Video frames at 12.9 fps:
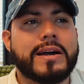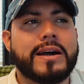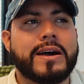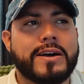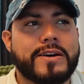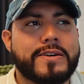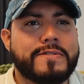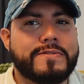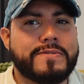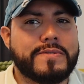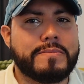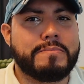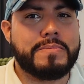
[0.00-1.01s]

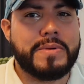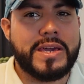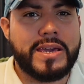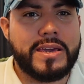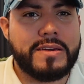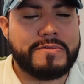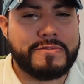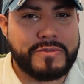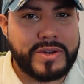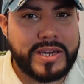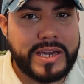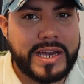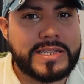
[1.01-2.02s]
of being
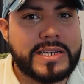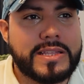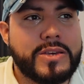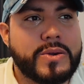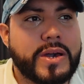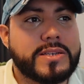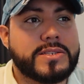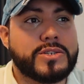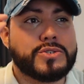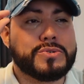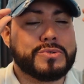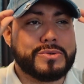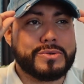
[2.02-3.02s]
free and telling you guys the
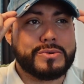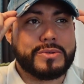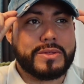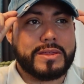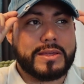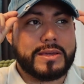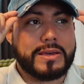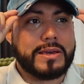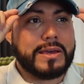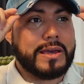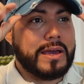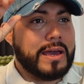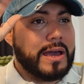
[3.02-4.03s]
truth,
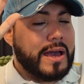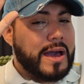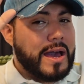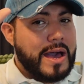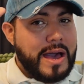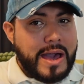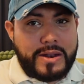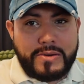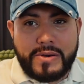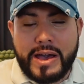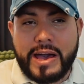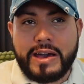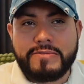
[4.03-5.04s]

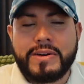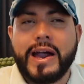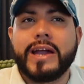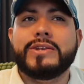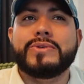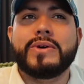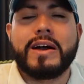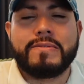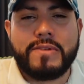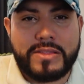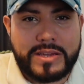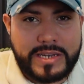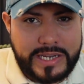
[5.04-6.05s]
I do have
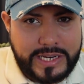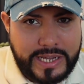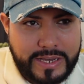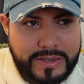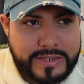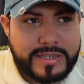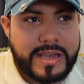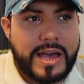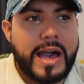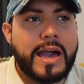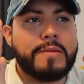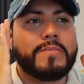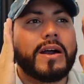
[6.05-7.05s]
all the details.
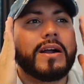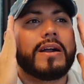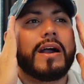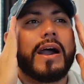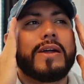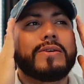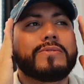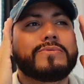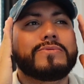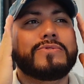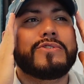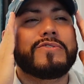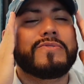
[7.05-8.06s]
I
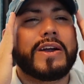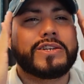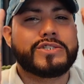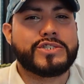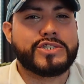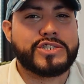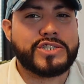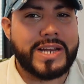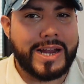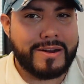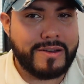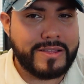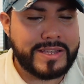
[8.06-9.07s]
don't know if I should
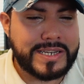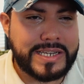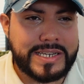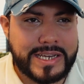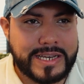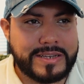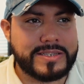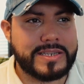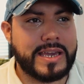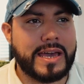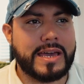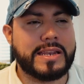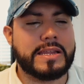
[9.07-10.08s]
share all the details
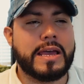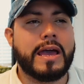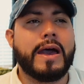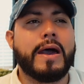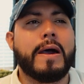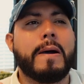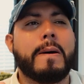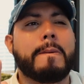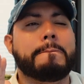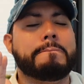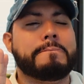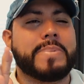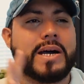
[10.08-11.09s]
yet,
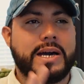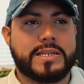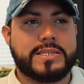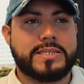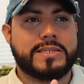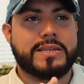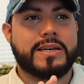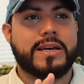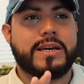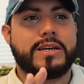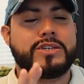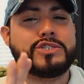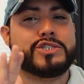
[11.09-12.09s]
but
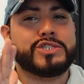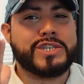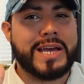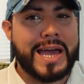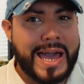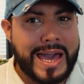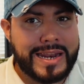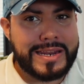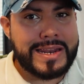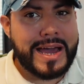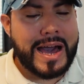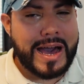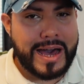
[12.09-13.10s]
Chad and
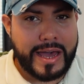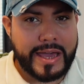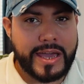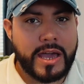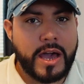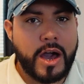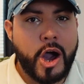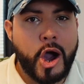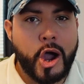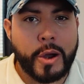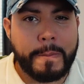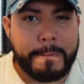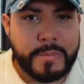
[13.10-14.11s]
I
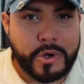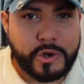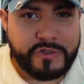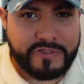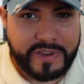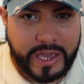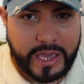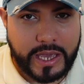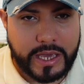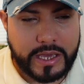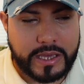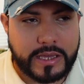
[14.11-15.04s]
are moving.